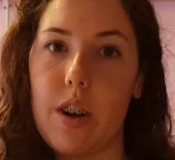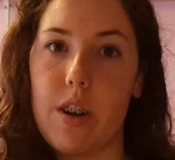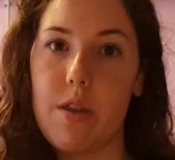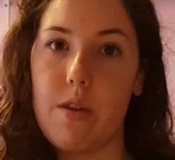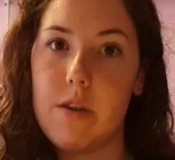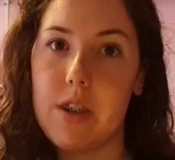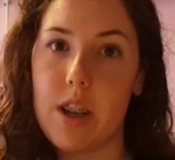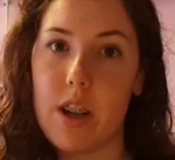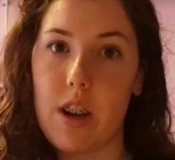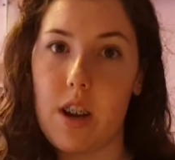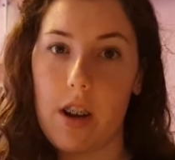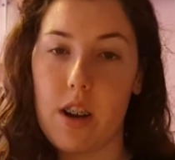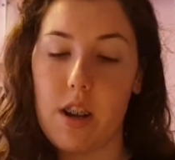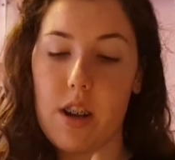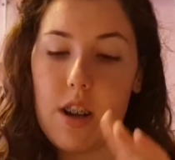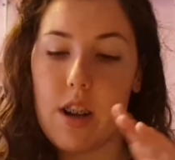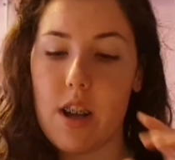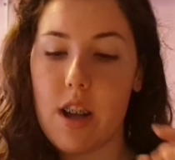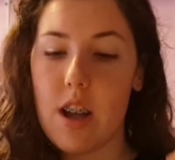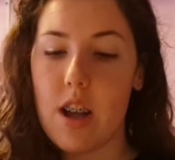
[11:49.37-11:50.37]
use it on
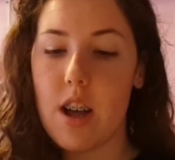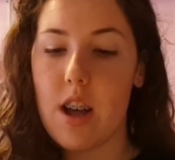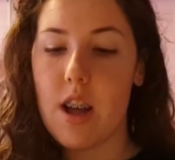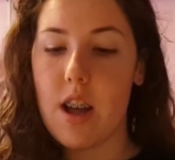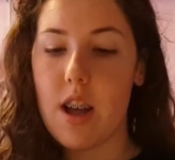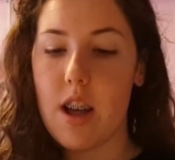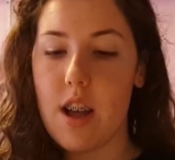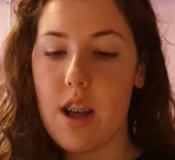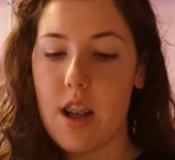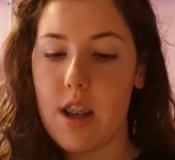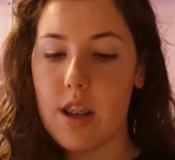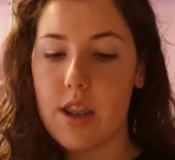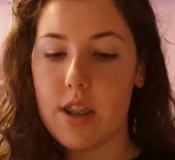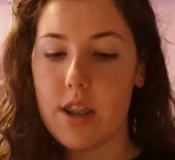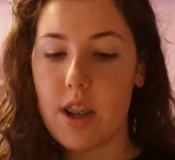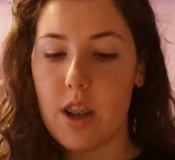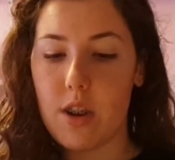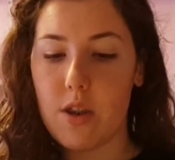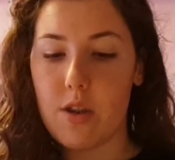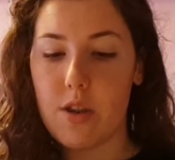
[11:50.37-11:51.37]
a
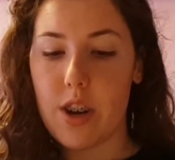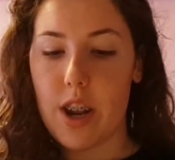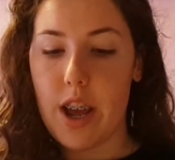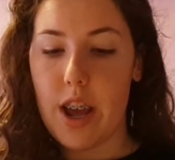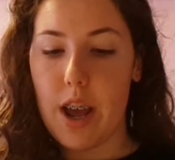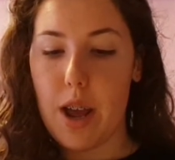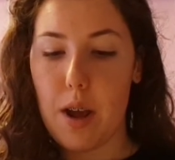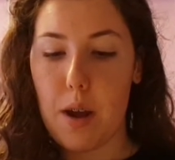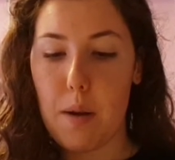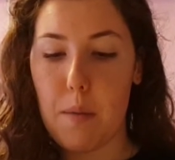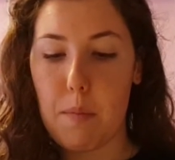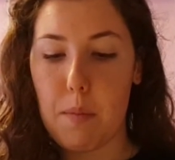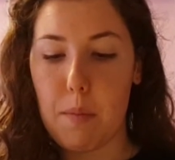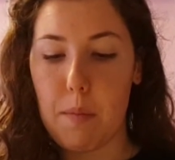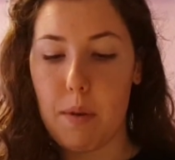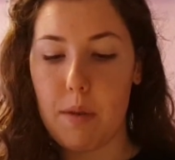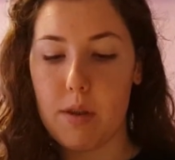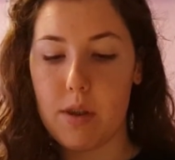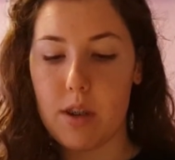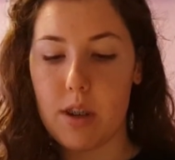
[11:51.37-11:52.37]
subtle day.
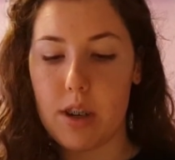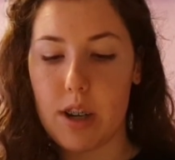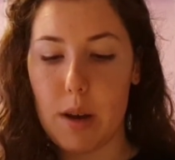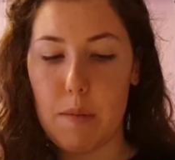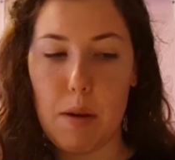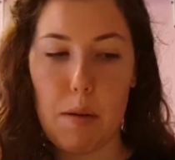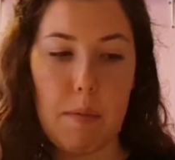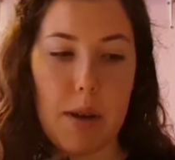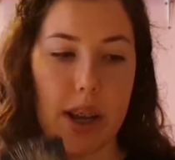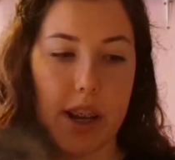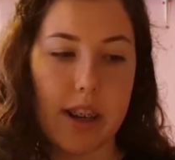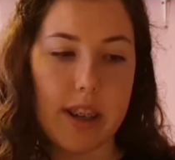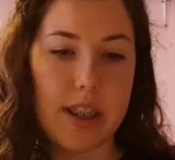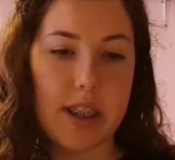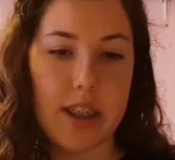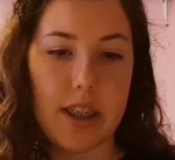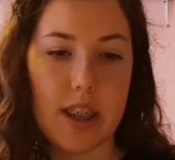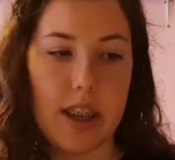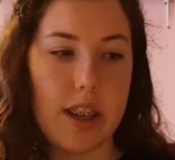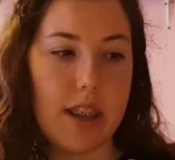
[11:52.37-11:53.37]
Most of the time I mix
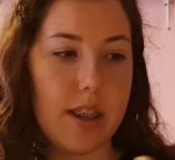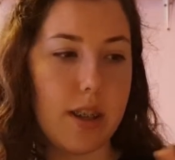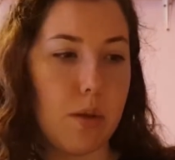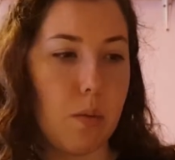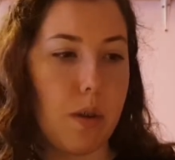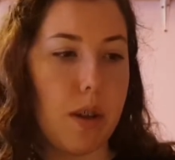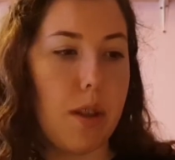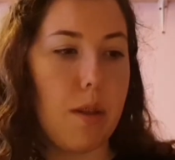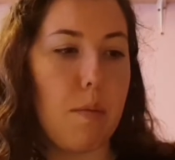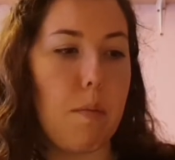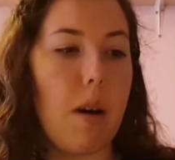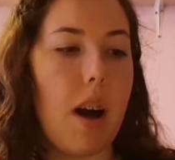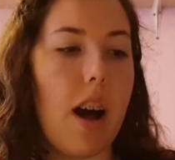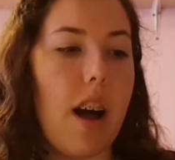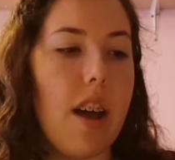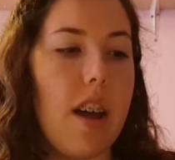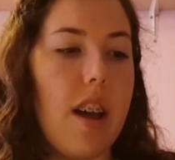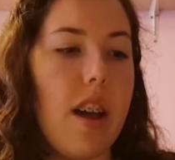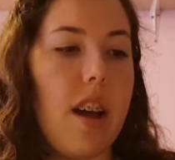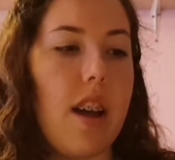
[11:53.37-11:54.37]
this with
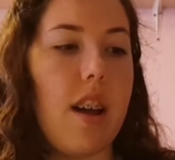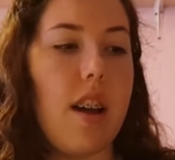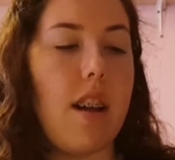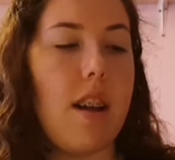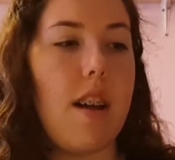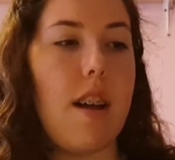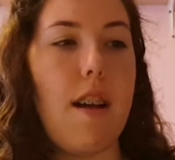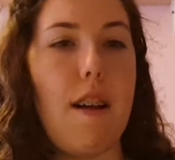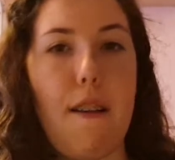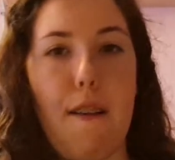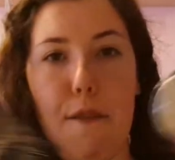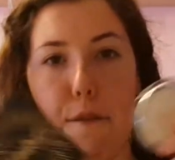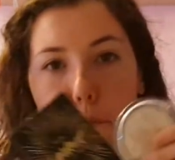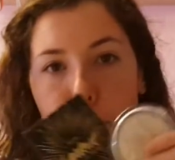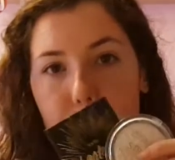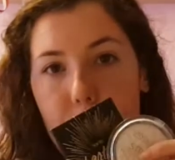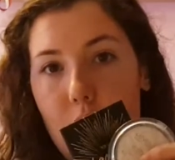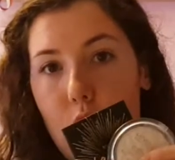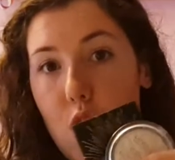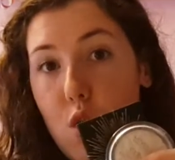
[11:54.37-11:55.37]
my
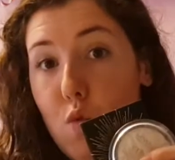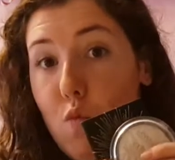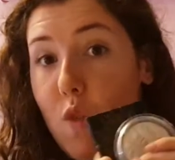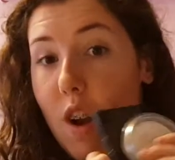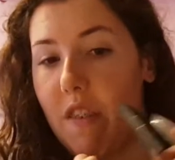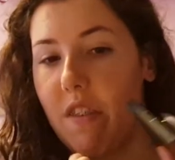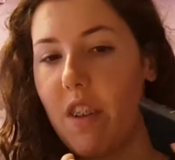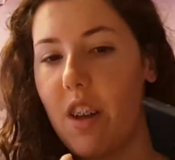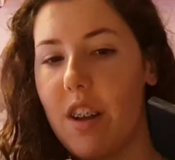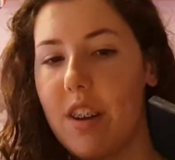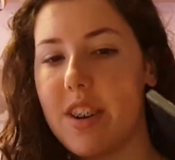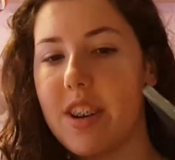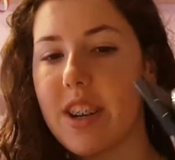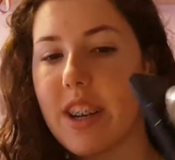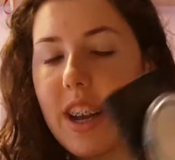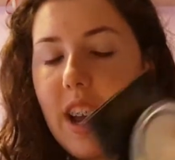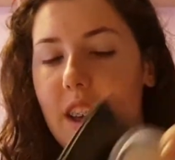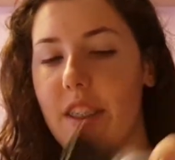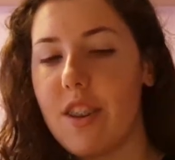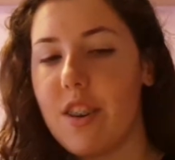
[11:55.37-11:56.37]
Revolution
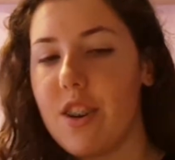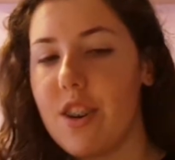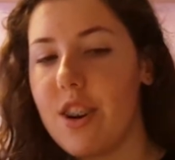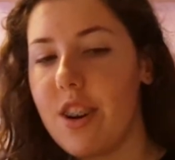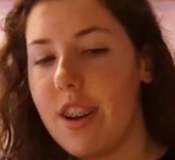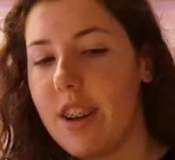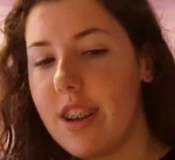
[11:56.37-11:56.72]
together.